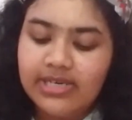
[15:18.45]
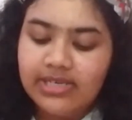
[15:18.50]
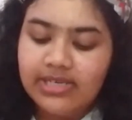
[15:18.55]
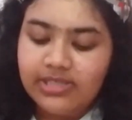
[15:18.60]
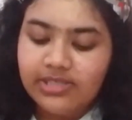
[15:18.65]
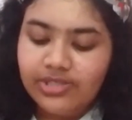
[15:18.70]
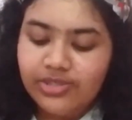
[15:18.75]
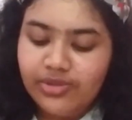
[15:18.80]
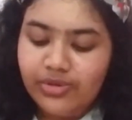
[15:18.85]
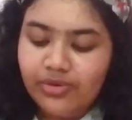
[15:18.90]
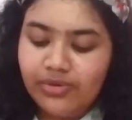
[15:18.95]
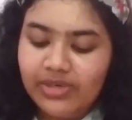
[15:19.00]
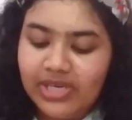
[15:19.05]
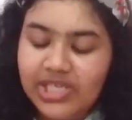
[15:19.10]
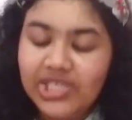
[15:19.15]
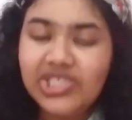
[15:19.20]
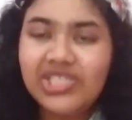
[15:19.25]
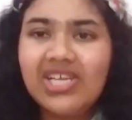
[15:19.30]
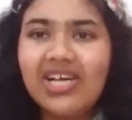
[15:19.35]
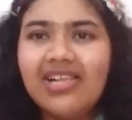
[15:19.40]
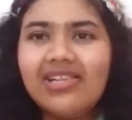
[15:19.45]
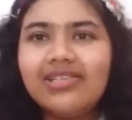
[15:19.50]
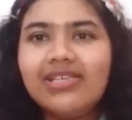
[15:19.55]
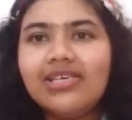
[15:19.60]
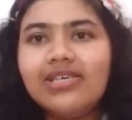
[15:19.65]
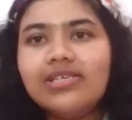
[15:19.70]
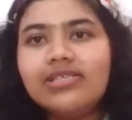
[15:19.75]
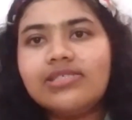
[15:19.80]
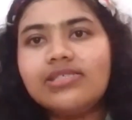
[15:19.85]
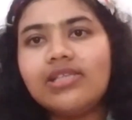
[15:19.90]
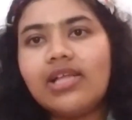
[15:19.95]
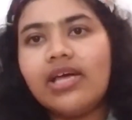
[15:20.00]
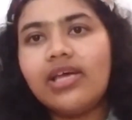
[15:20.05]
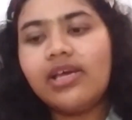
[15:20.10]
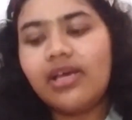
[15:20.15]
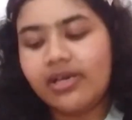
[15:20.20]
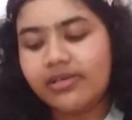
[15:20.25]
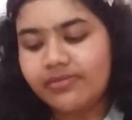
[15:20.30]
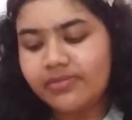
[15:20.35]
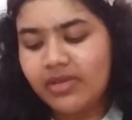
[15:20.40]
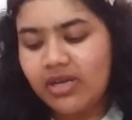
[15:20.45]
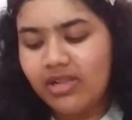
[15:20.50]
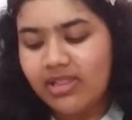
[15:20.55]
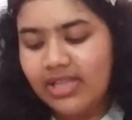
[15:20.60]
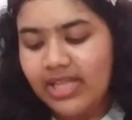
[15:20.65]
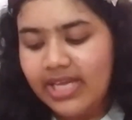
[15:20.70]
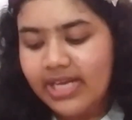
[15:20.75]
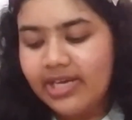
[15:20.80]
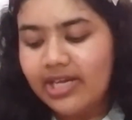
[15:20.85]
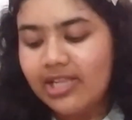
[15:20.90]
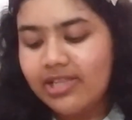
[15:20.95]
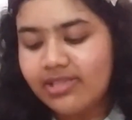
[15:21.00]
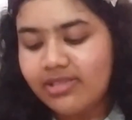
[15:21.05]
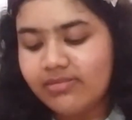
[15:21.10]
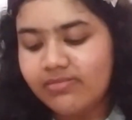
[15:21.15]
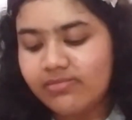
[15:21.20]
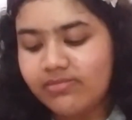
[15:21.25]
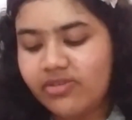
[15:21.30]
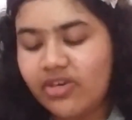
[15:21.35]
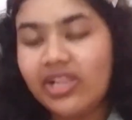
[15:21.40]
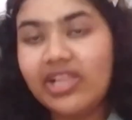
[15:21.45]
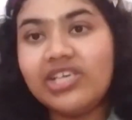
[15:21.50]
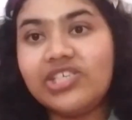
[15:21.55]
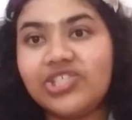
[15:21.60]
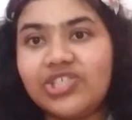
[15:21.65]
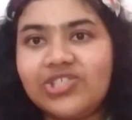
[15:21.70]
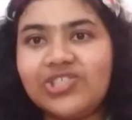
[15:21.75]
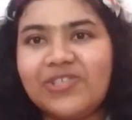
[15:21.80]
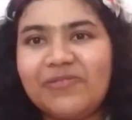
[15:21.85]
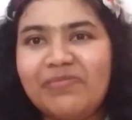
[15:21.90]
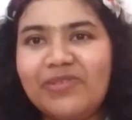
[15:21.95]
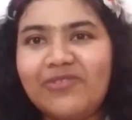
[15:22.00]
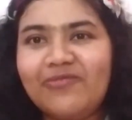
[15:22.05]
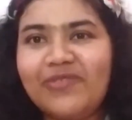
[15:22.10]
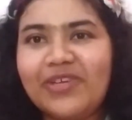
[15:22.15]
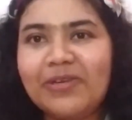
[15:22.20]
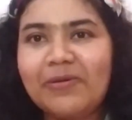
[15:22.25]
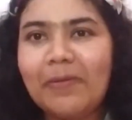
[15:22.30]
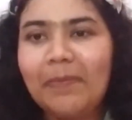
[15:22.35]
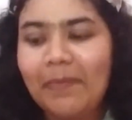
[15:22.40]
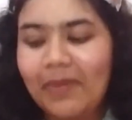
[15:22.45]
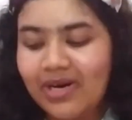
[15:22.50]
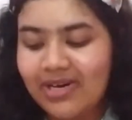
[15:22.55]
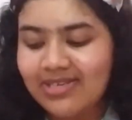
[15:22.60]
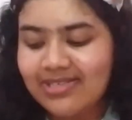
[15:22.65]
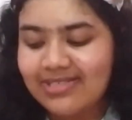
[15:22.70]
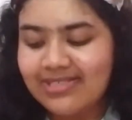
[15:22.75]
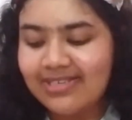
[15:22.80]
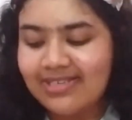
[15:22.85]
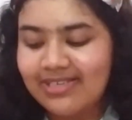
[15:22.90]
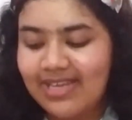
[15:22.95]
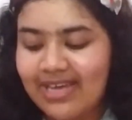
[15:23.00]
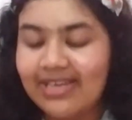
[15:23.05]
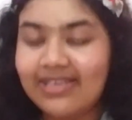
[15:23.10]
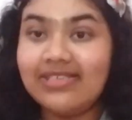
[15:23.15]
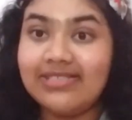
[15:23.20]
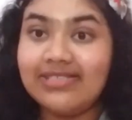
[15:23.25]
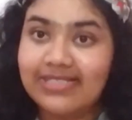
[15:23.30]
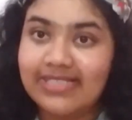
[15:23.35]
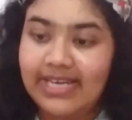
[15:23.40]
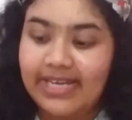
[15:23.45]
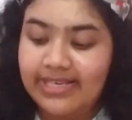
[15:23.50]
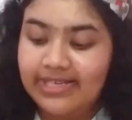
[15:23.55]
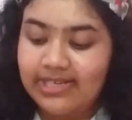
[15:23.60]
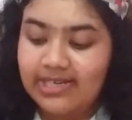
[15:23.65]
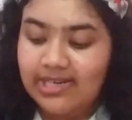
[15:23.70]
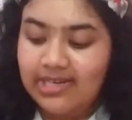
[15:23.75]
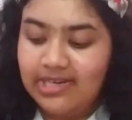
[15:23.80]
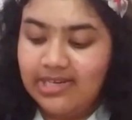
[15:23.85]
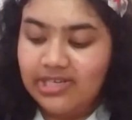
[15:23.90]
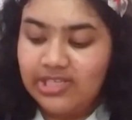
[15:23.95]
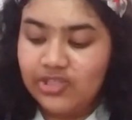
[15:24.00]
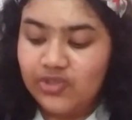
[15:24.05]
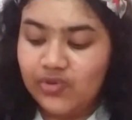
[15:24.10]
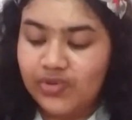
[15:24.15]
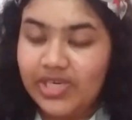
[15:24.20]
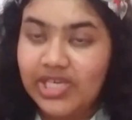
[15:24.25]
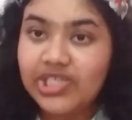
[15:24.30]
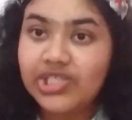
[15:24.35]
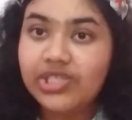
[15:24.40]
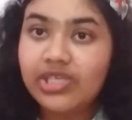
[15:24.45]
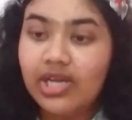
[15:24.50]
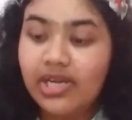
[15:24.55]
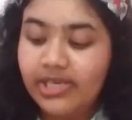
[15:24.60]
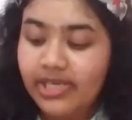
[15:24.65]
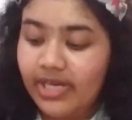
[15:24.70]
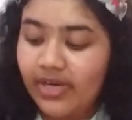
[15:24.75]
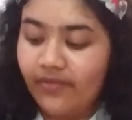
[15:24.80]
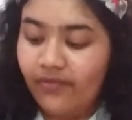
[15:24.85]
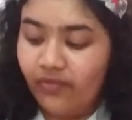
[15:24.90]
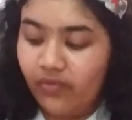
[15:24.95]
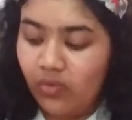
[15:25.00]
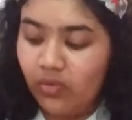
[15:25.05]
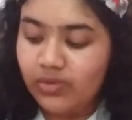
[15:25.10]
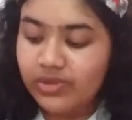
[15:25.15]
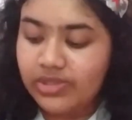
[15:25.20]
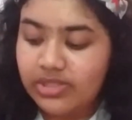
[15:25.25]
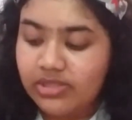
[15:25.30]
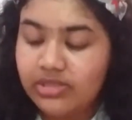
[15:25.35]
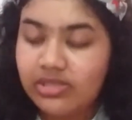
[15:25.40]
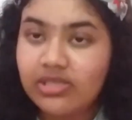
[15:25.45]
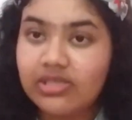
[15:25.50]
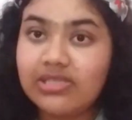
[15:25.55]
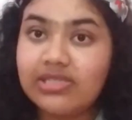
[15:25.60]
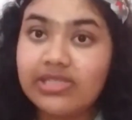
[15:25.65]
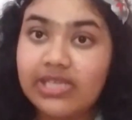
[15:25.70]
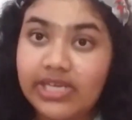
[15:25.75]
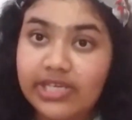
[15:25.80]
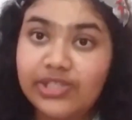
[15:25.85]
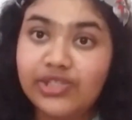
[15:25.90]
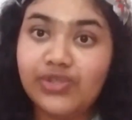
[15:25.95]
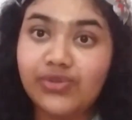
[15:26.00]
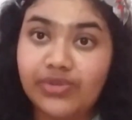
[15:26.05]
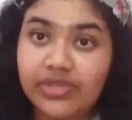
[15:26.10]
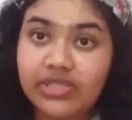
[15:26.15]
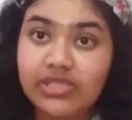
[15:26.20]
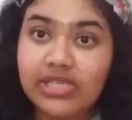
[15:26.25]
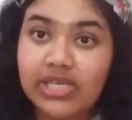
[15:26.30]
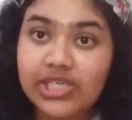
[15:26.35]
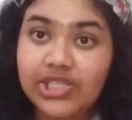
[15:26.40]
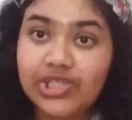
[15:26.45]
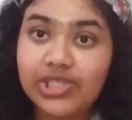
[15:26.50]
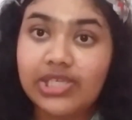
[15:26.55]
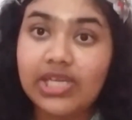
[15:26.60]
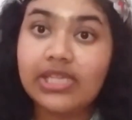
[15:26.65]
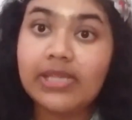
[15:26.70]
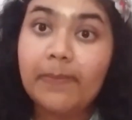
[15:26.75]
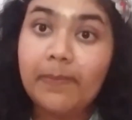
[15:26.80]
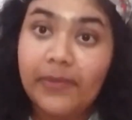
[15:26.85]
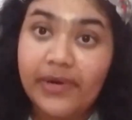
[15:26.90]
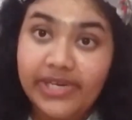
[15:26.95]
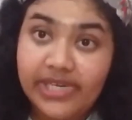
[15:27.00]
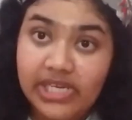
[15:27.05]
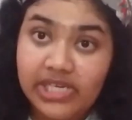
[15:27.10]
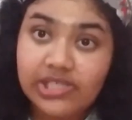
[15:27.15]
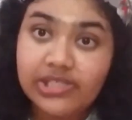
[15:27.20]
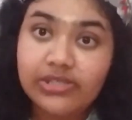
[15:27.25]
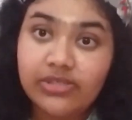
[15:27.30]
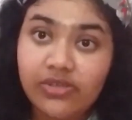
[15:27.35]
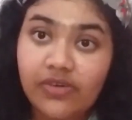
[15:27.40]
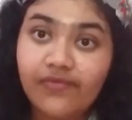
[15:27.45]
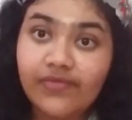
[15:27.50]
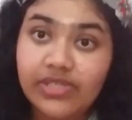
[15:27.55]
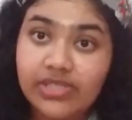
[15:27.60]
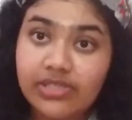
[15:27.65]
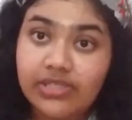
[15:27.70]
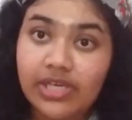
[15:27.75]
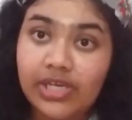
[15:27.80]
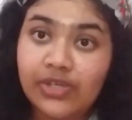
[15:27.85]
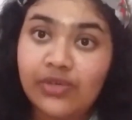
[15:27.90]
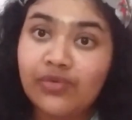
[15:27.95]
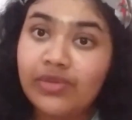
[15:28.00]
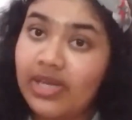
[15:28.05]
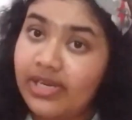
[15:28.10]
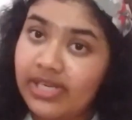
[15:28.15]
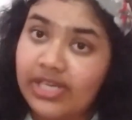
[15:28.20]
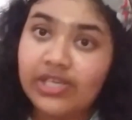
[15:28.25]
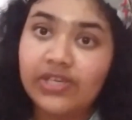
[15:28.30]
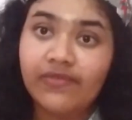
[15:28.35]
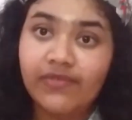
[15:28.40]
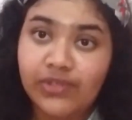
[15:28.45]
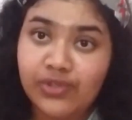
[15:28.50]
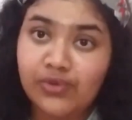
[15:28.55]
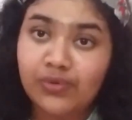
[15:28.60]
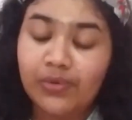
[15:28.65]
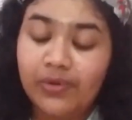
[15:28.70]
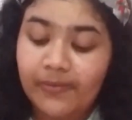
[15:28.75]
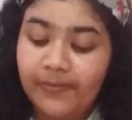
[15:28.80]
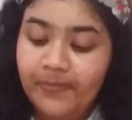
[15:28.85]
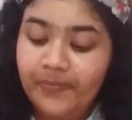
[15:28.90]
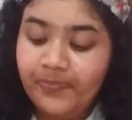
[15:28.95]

So, nationality is like a legal relationship between a person and a state. So, nationality affords the state jurisdiction and the protection of the state to that individual.